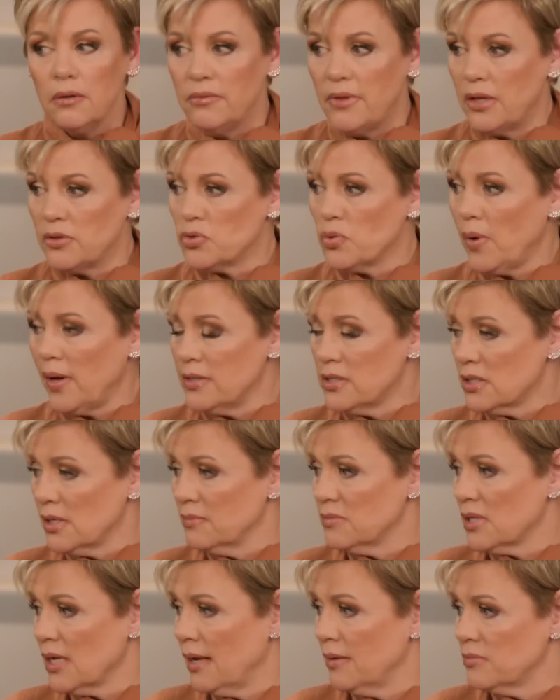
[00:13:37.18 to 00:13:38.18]
That's why
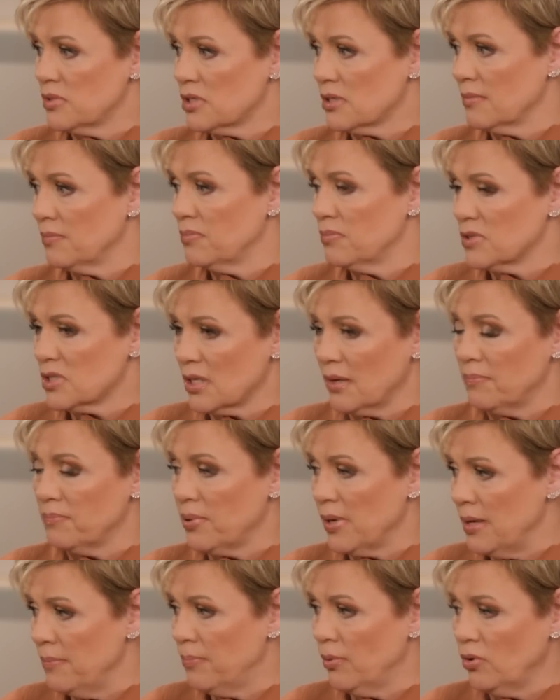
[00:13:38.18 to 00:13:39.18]
sometimes some
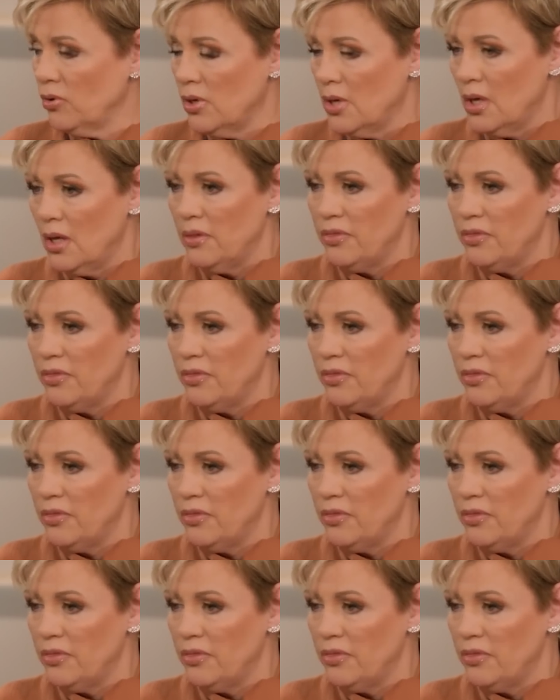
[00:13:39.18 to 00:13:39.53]
people,